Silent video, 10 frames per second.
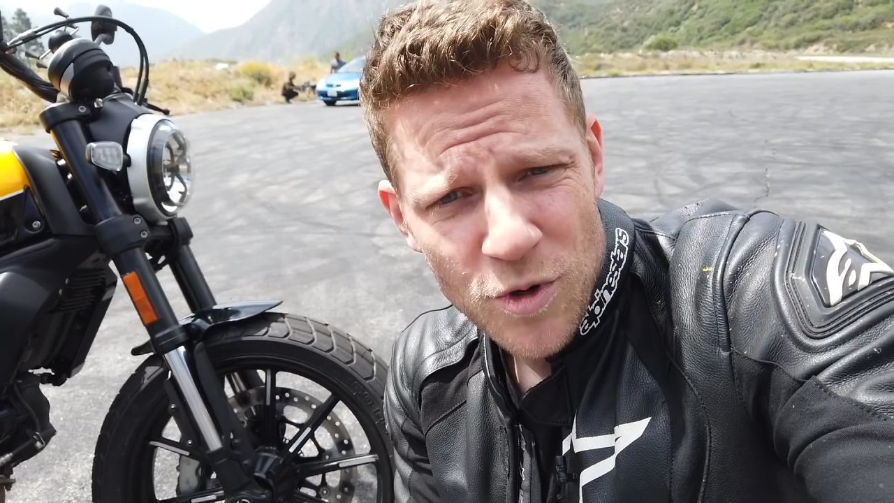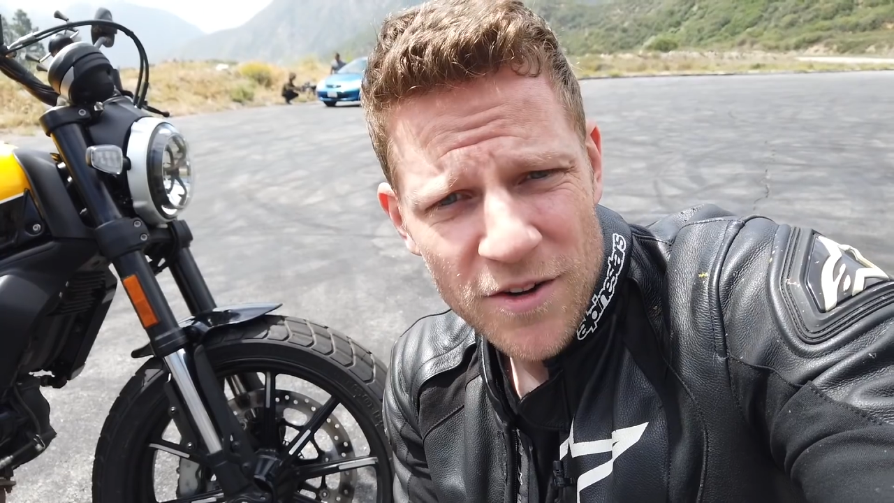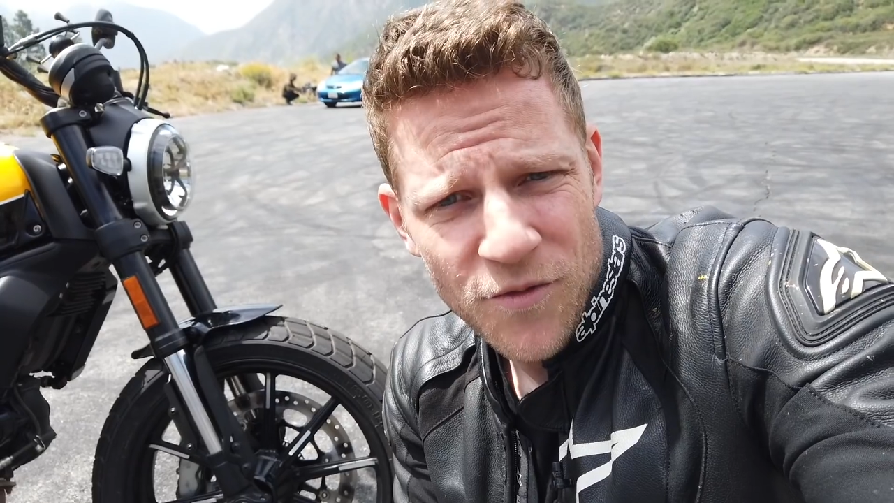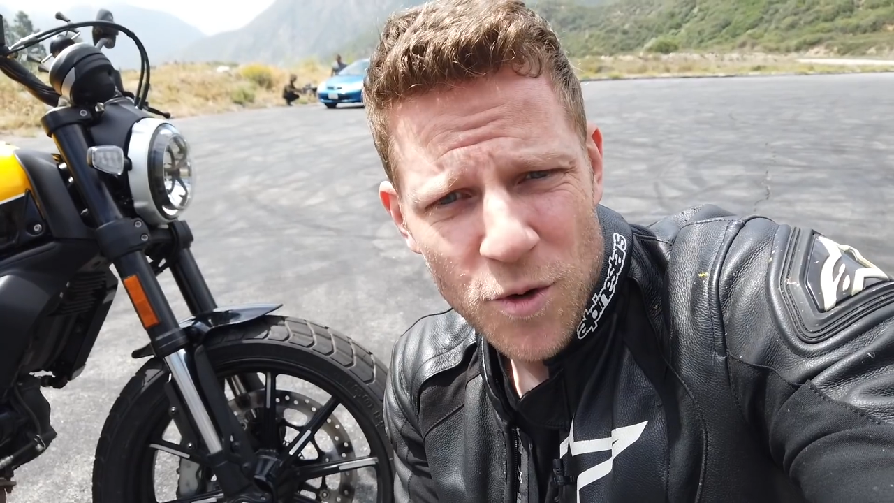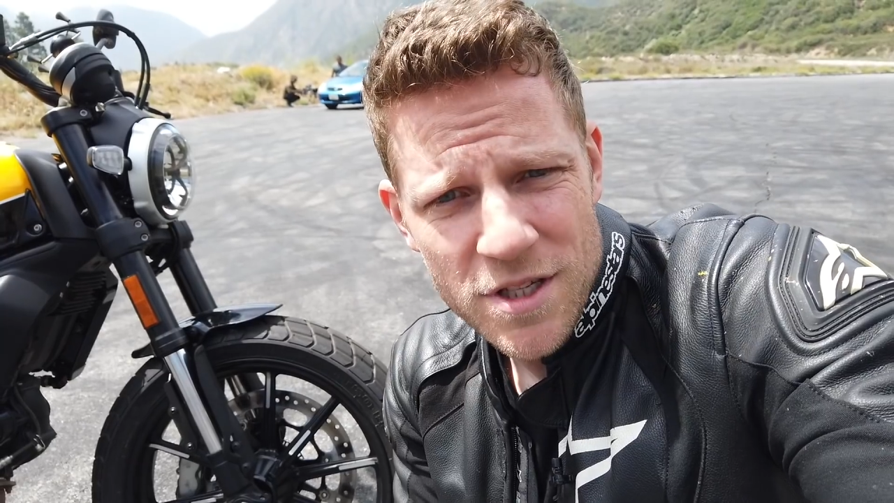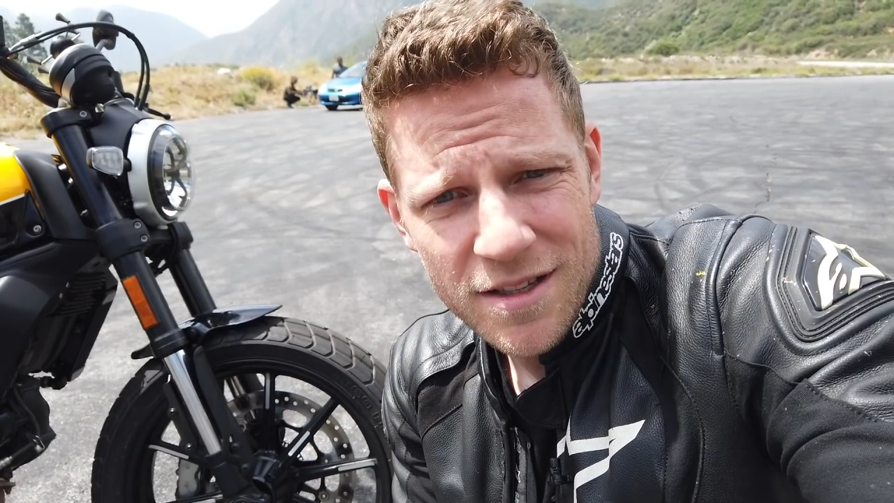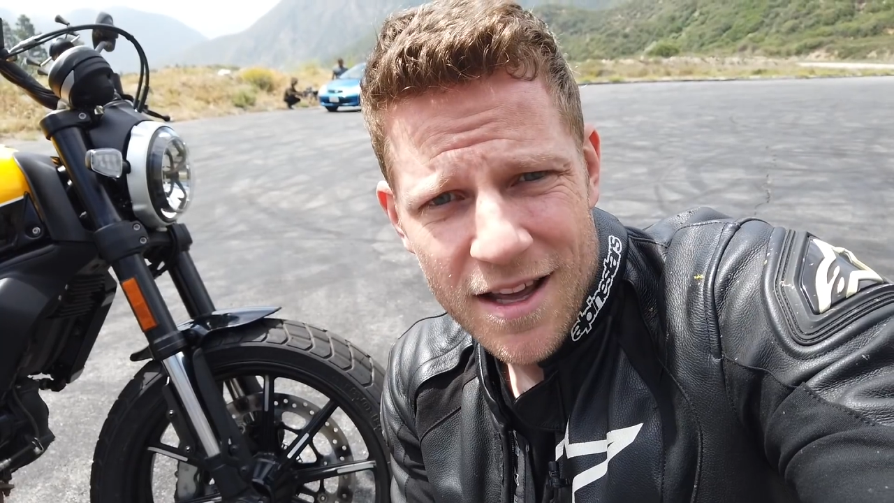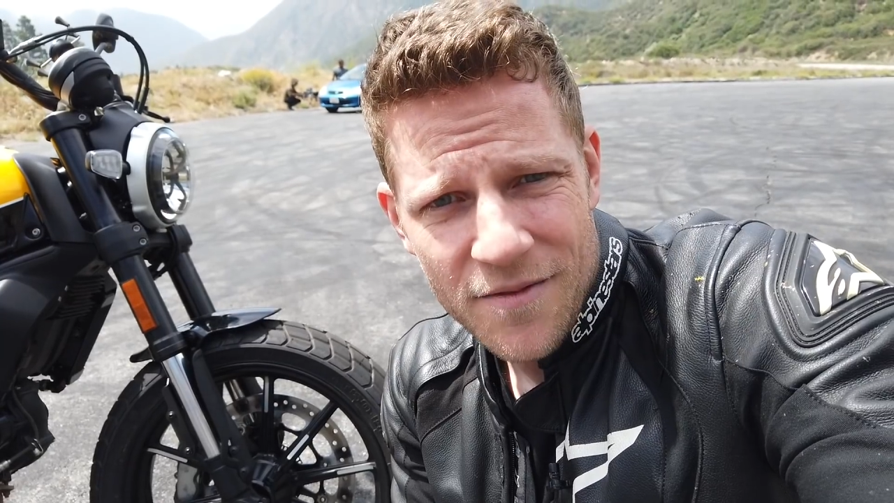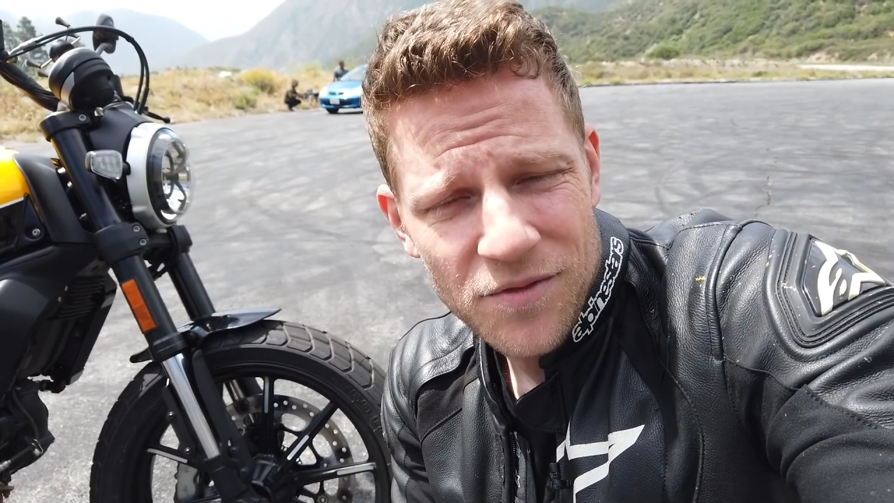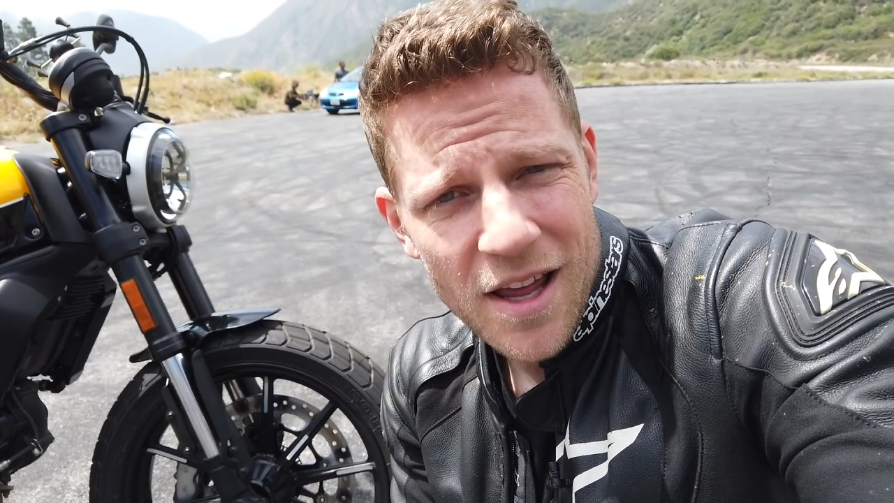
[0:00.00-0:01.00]
Reinforcing
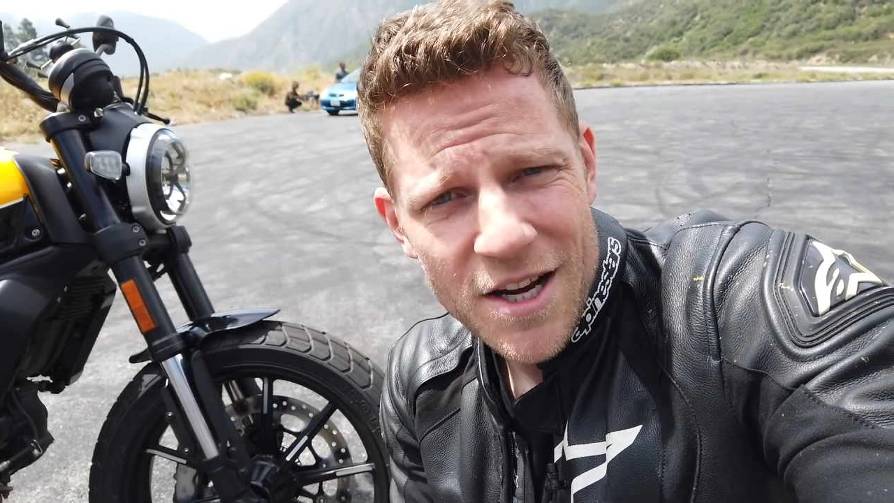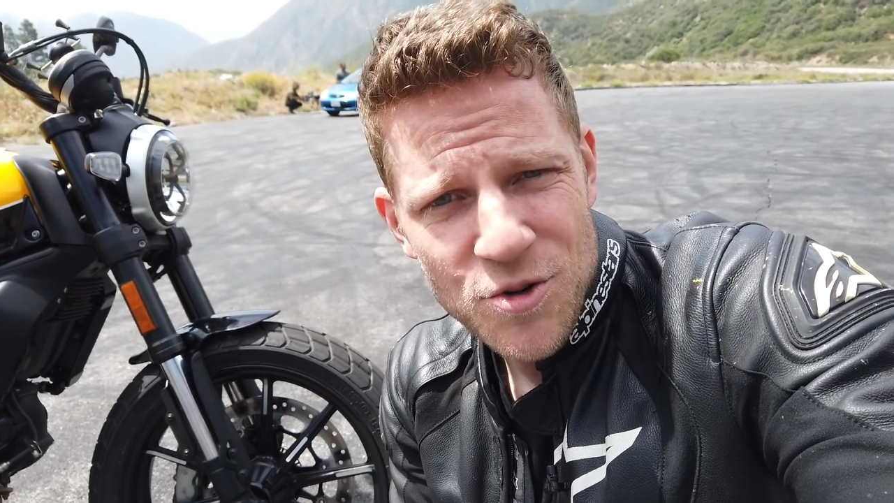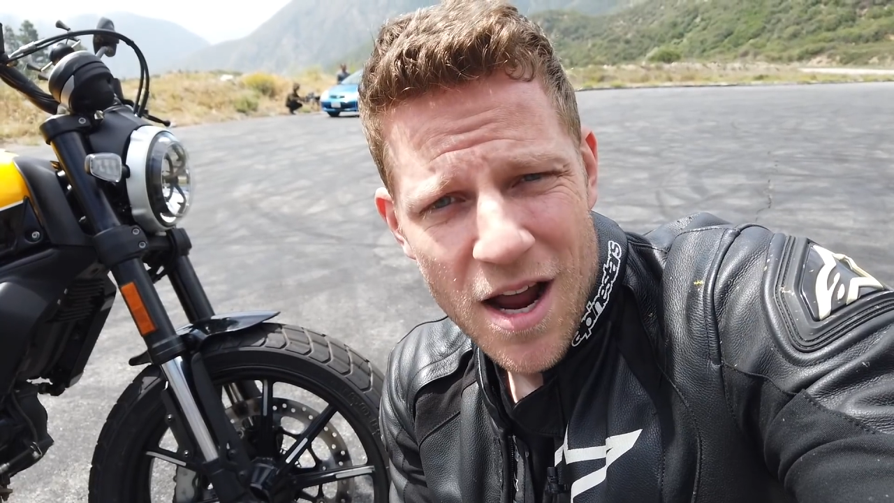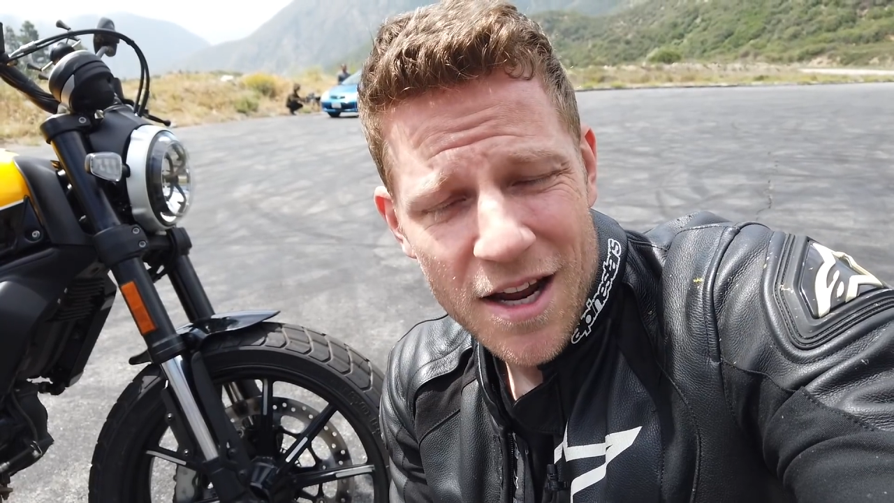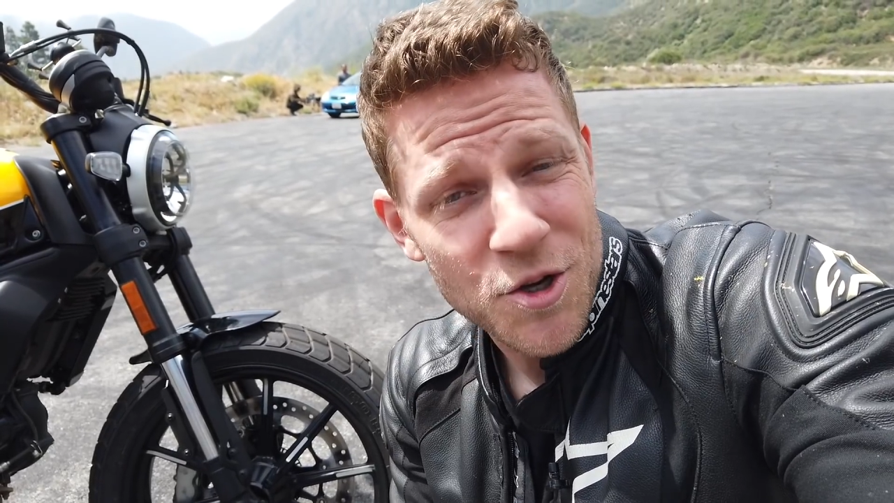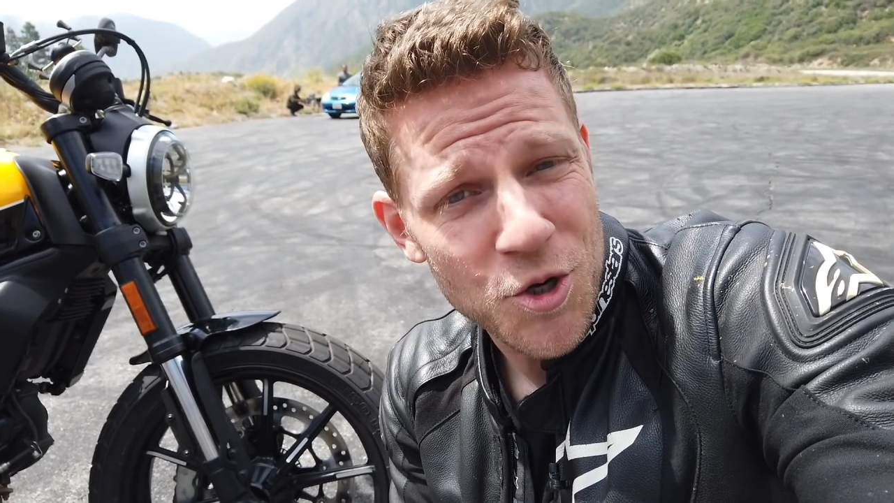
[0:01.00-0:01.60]
that flat track,